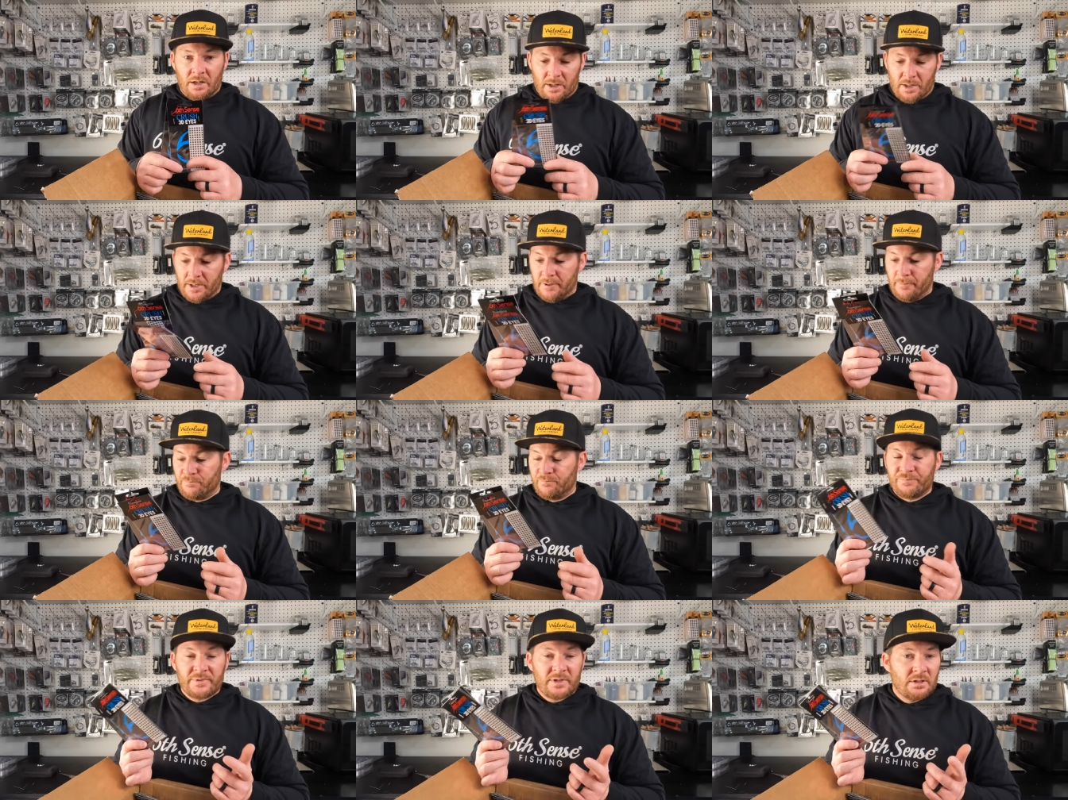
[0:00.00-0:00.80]

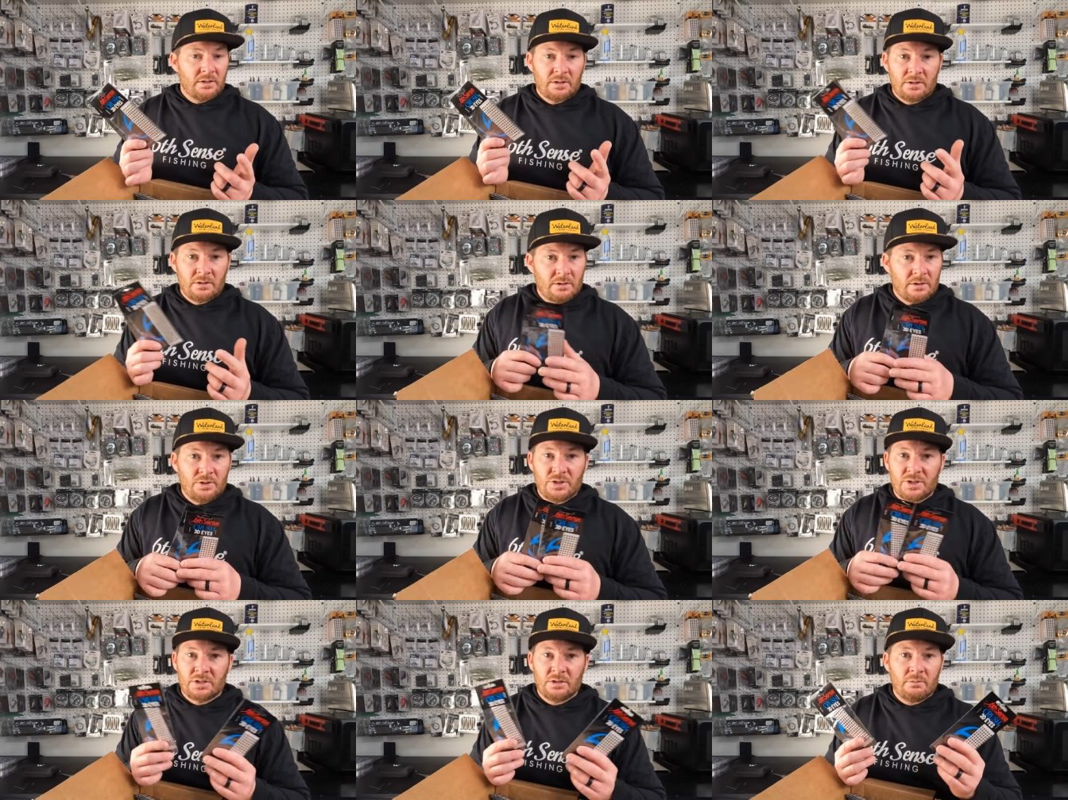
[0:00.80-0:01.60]
You
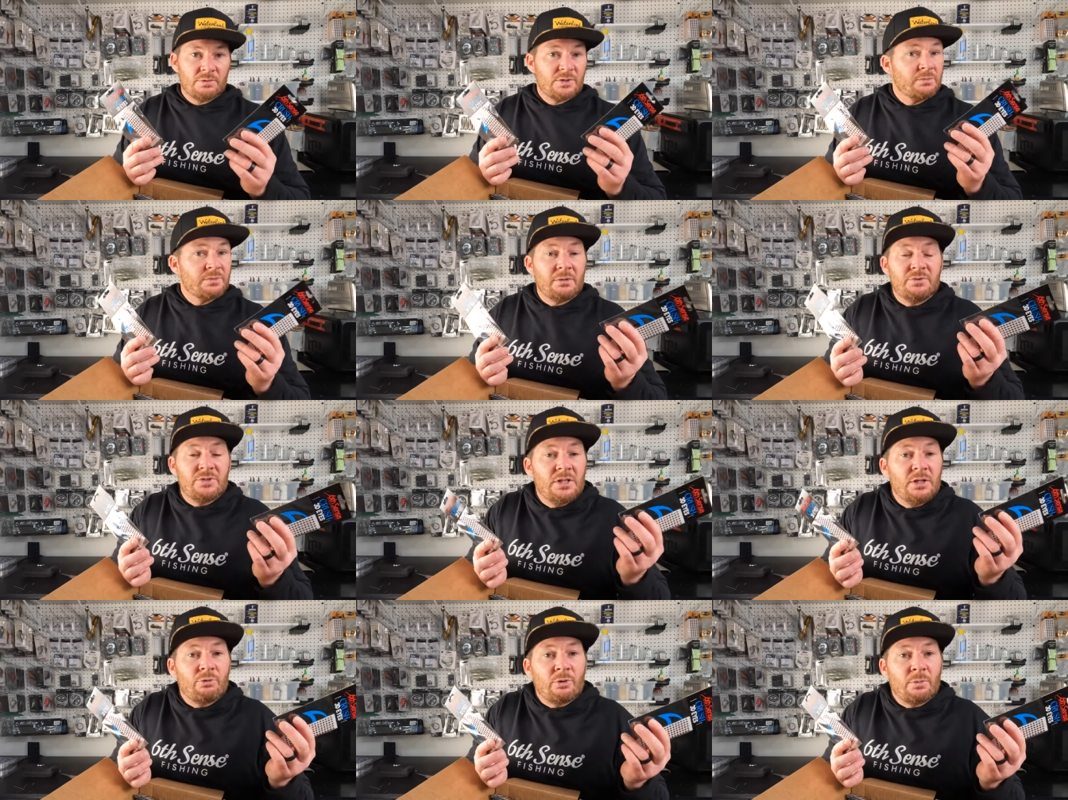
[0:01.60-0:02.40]
just sometimes
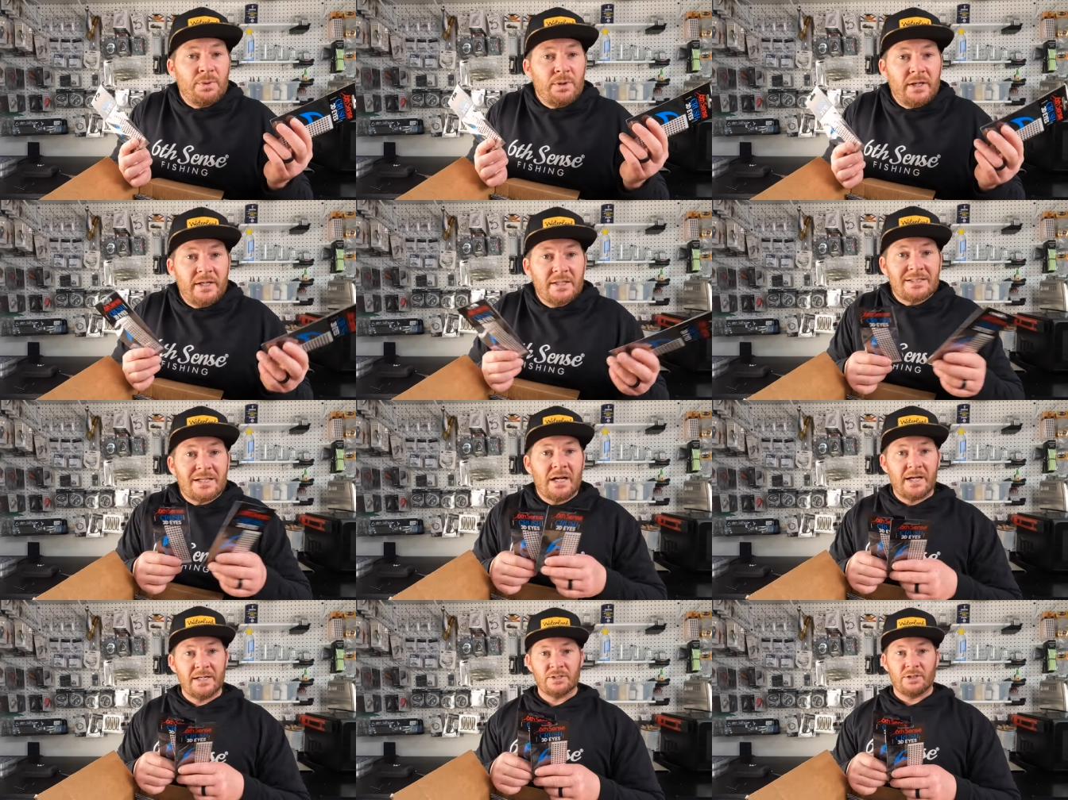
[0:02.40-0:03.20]
need to replace
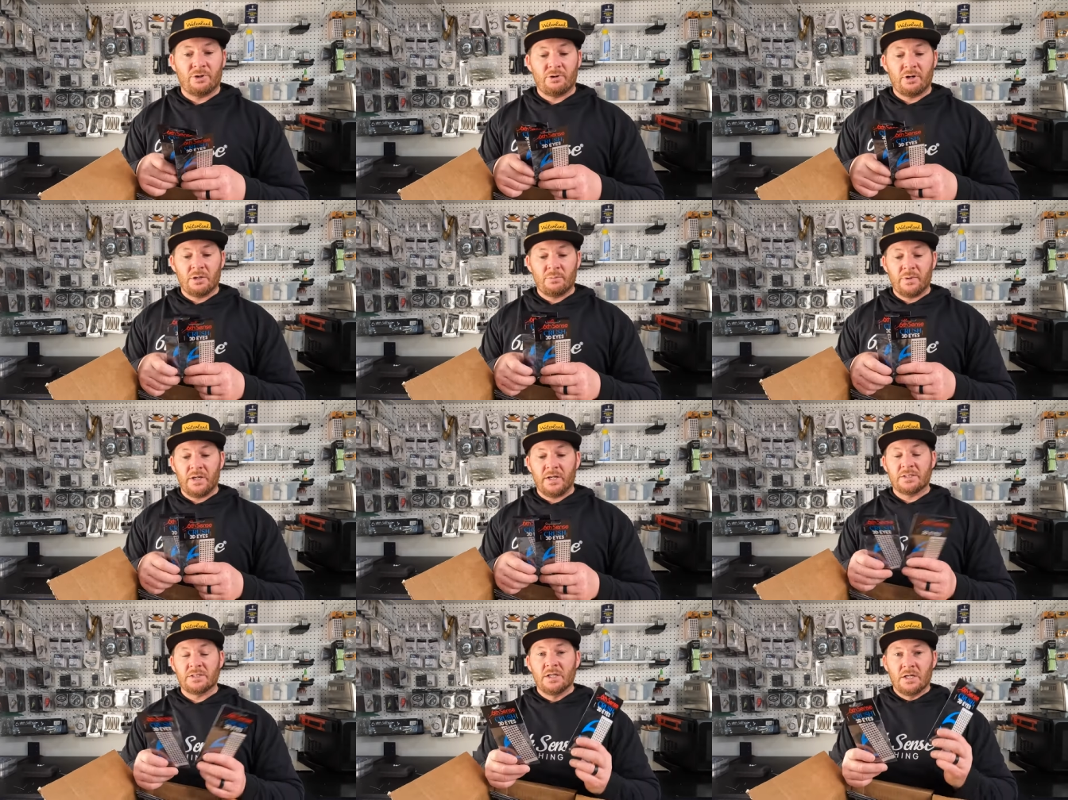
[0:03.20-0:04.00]
eyes on
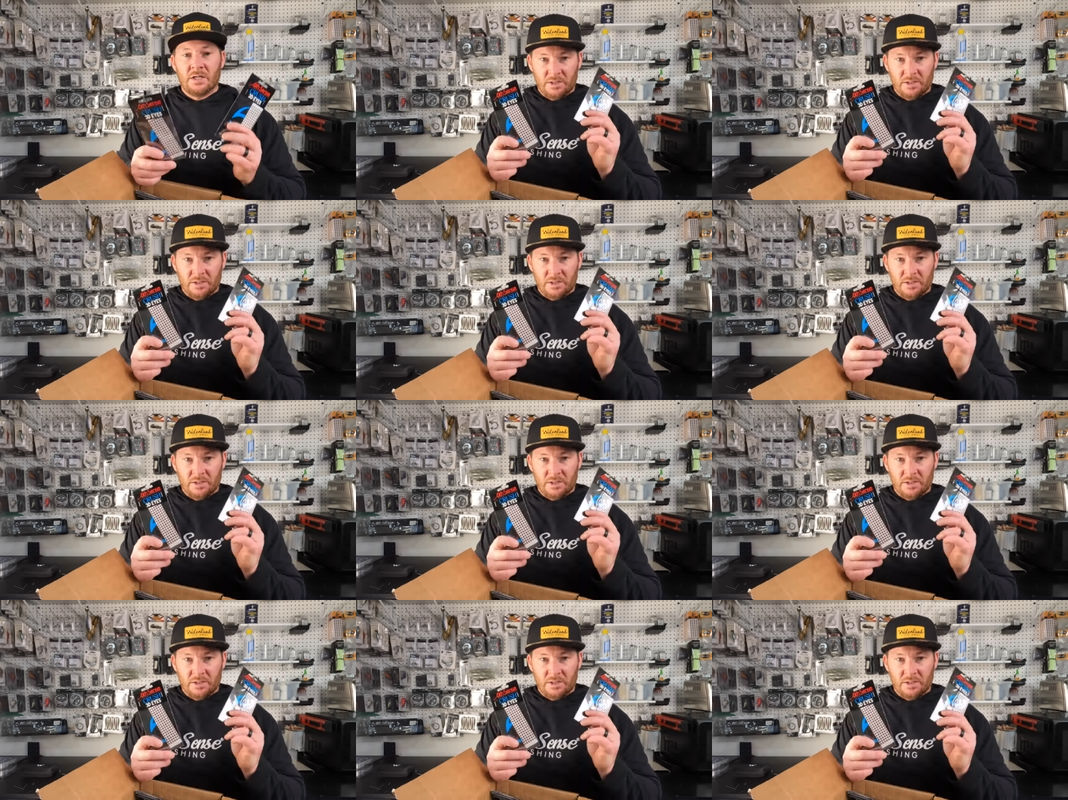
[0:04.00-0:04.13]
crankbaits.